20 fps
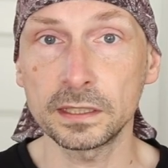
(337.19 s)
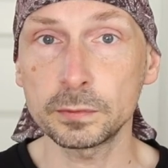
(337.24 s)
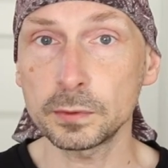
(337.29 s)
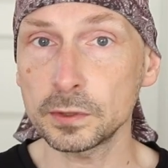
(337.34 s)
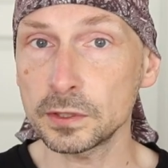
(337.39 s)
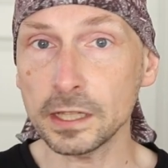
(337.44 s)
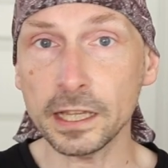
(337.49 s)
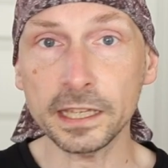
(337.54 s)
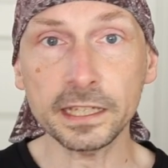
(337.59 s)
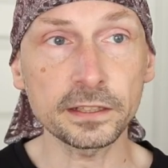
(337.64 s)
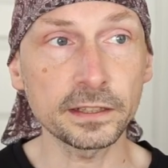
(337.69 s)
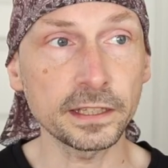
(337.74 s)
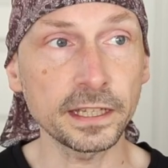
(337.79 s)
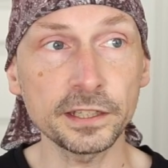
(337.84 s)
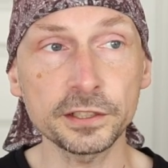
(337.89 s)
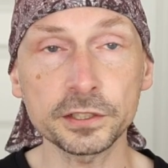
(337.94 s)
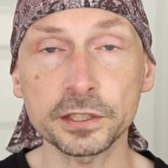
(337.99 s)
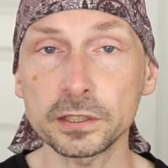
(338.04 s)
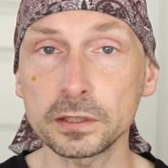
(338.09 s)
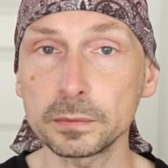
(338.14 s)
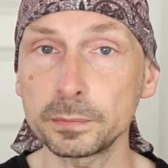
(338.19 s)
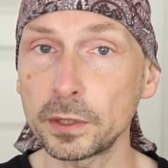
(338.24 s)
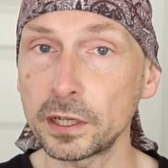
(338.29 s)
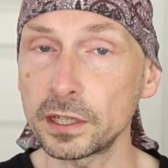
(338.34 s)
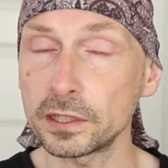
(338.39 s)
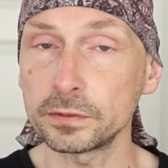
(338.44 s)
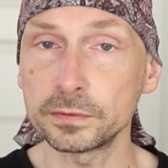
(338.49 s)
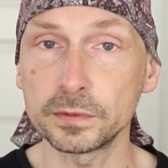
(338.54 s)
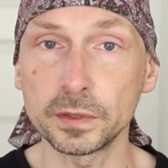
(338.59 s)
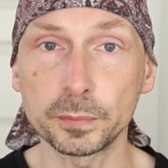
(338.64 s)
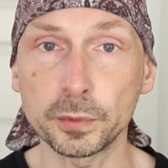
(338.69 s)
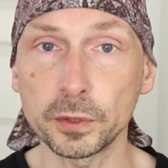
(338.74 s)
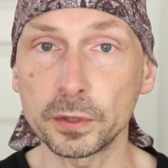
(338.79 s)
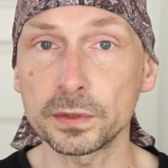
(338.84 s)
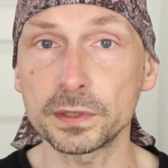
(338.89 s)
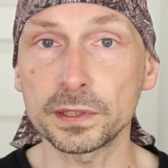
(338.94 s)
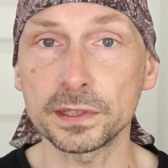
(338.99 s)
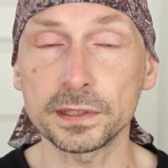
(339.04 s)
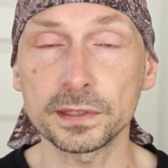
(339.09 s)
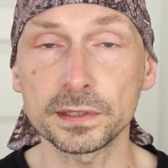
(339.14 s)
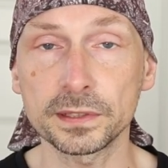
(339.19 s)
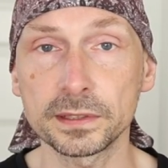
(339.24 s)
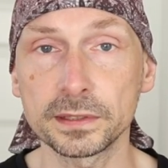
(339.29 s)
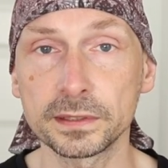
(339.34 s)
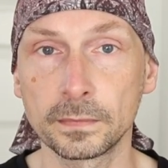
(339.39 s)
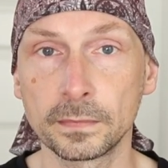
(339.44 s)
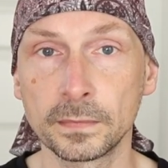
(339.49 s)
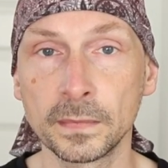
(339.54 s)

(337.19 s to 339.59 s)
It was like a natural part of the process.